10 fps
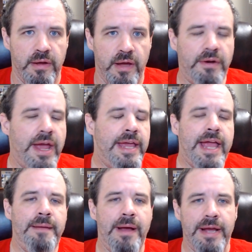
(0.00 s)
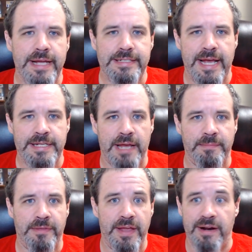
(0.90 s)
Okay, he came out and got his ass
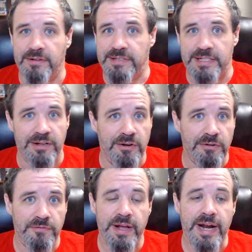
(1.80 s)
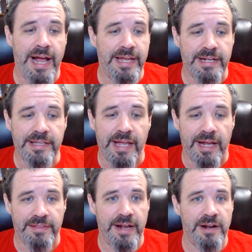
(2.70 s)
kicked by Thanos. As a Hulk fan, I get
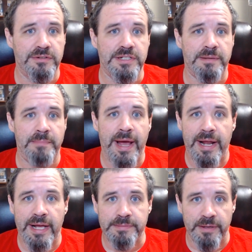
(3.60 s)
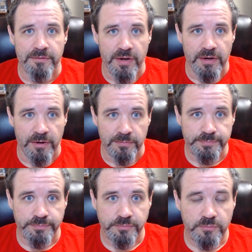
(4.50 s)
that. Thanos is a badass motherfucker.
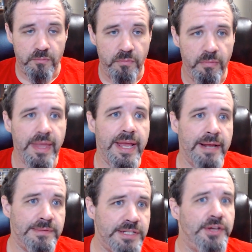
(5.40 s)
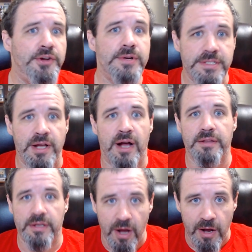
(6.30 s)
MCU is
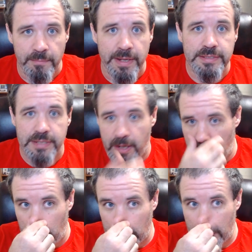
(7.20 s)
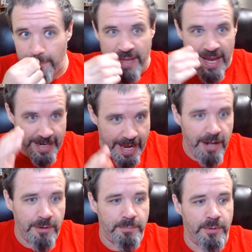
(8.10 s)
not the comics. Hulk of that
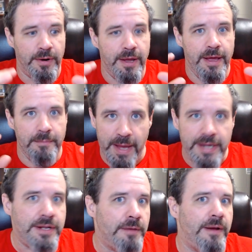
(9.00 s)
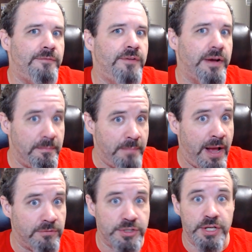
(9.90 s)
caliber picked up a fucking
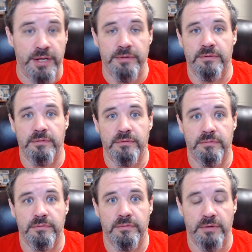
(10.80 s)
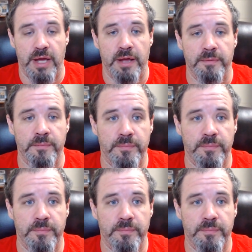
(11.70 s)
mountain chain. Okay?